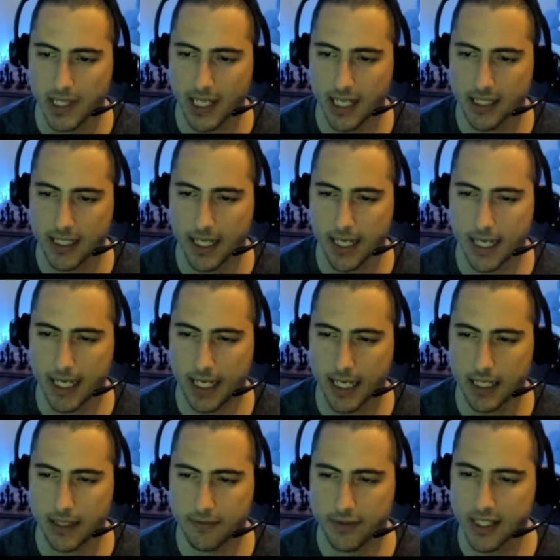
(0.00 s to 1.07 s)
And
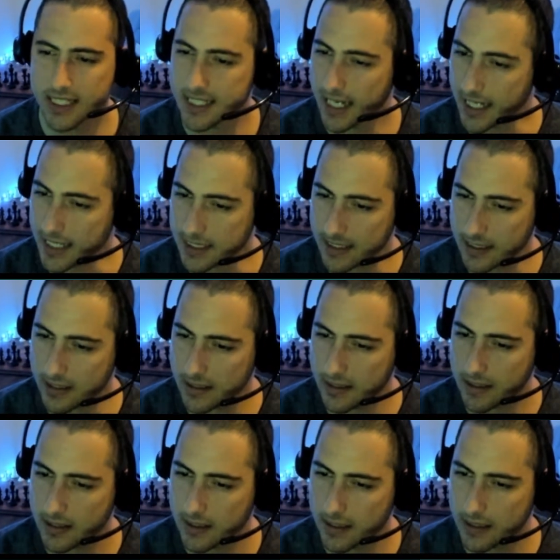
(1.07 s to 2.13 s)
then if he takes it,
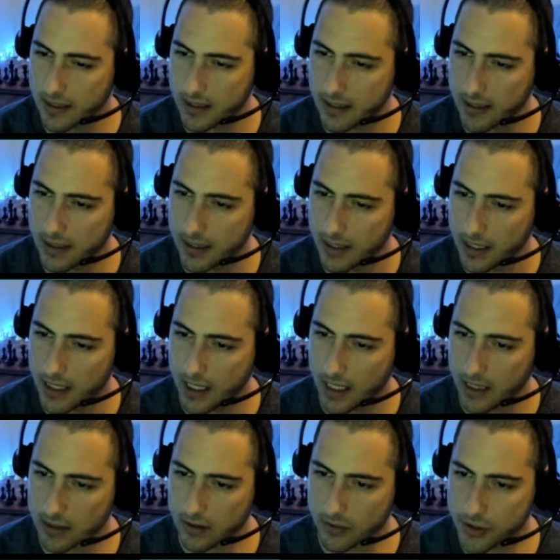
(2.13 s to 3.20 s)

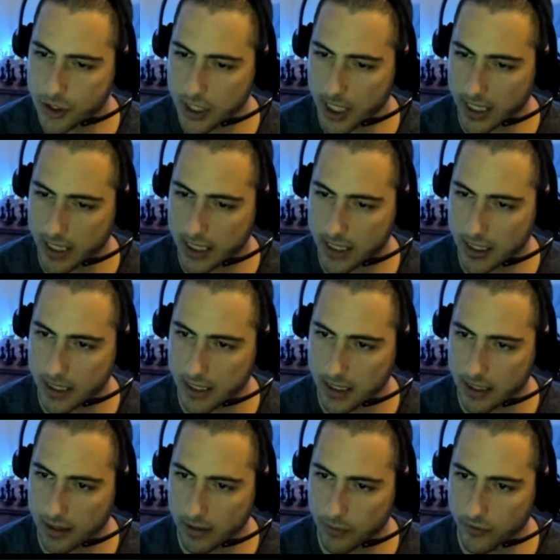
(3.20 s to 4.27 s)
I'll go check.
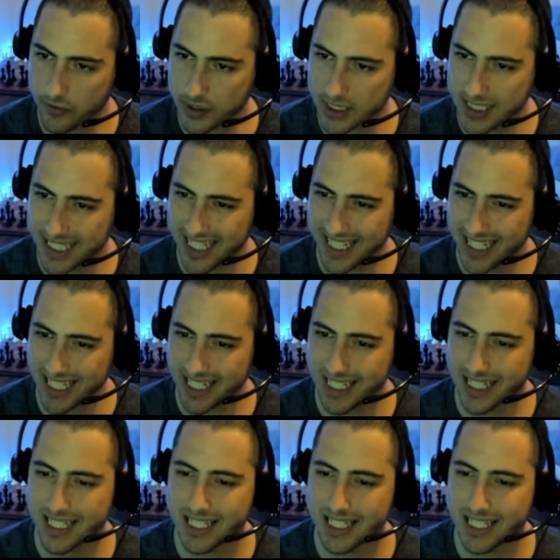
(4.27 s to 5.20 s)
He'll move his king.